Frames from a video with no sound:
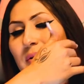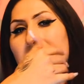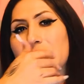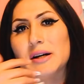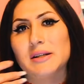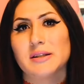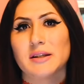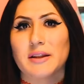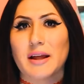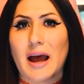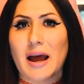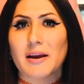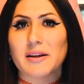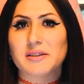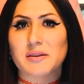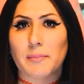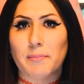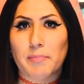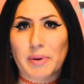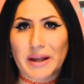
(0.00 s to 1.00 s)
because of that,
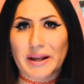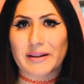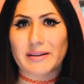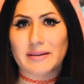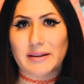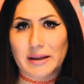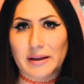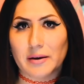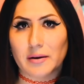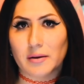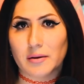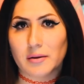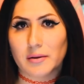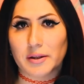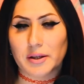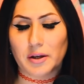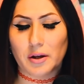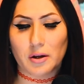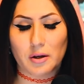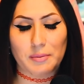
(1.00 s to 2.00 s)
it's a big deal.
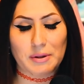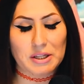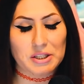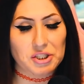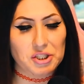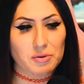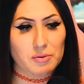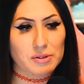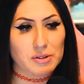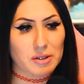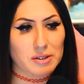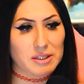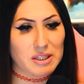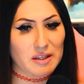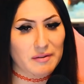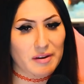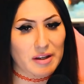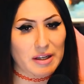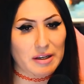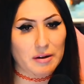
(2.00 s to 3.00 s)
You know what I mean? She was on
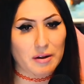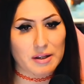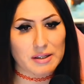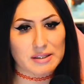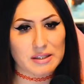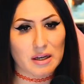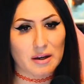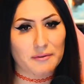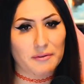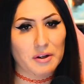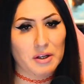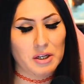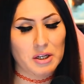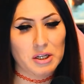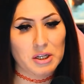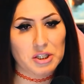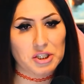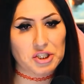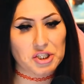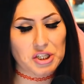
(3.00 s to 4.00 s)
TV and all that stuff.
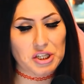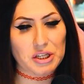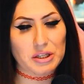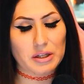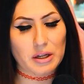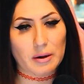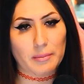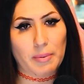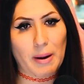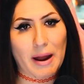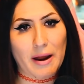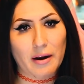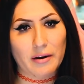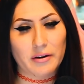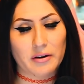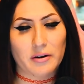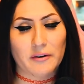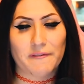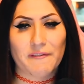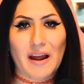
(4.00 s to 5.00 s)
She, their,
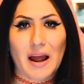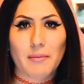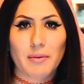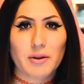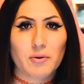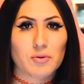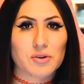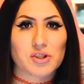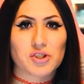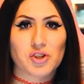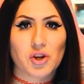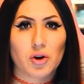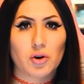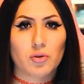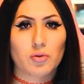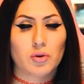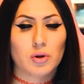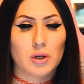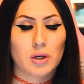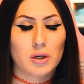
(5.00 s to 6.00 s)
her family was
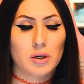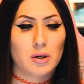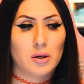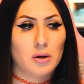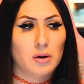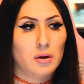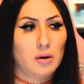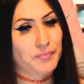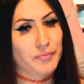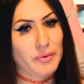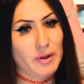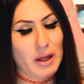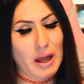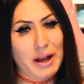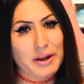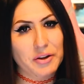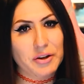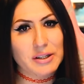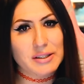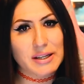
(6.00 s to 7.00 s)
so,
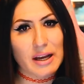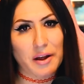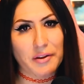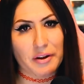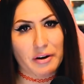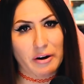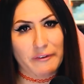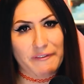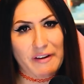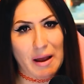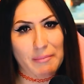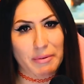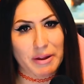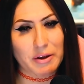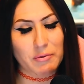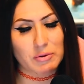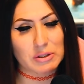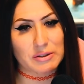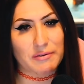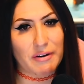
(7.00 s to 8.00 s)
and you could tell that her
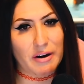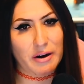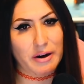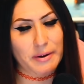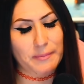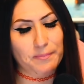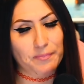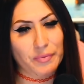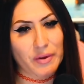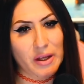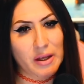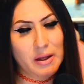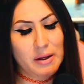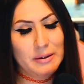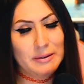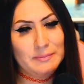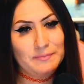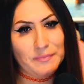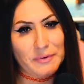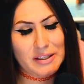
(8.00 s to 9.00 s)
family was very
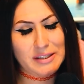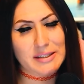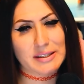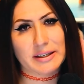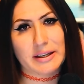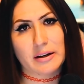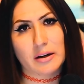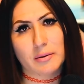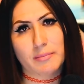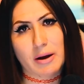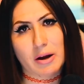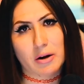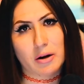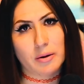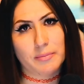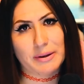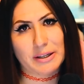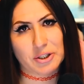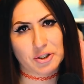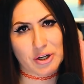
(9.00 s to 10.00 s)
insecure about
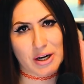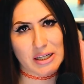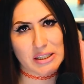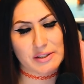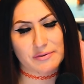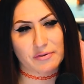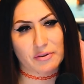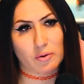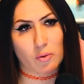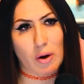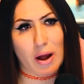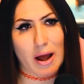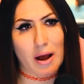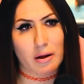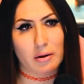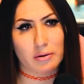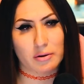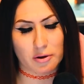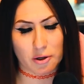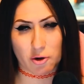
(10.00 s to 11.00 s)
her being trans for a
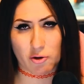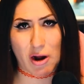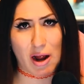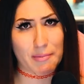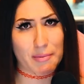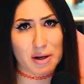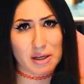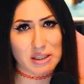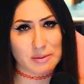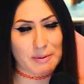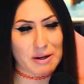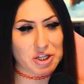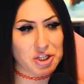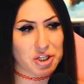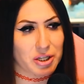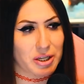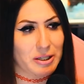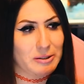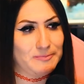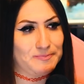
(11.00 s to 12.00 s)
while, her grandma
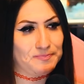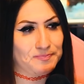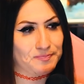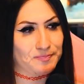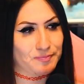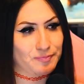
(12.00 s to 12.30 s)
especially.